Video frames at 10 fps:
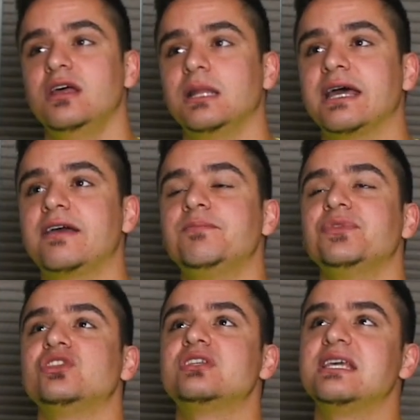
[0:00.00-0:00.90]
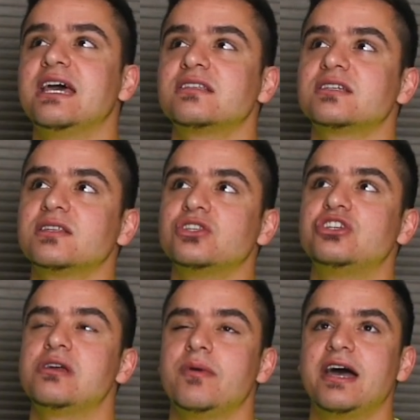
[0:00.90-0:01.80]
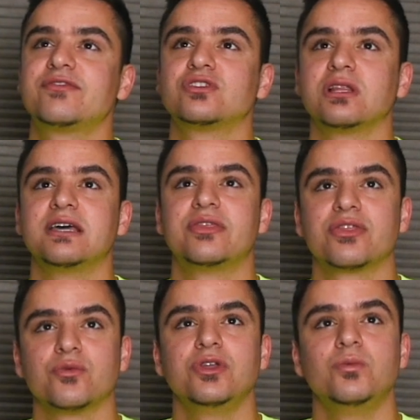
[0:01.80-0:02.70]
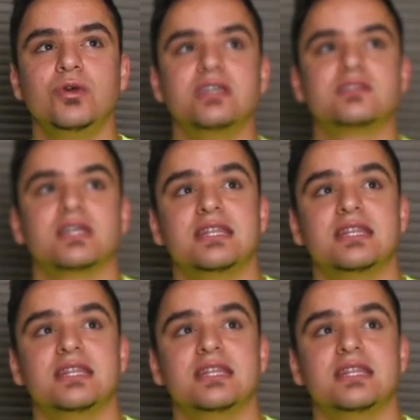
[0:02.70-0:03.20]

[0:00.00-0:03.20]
Like, to get to the gym after like 3 weeks,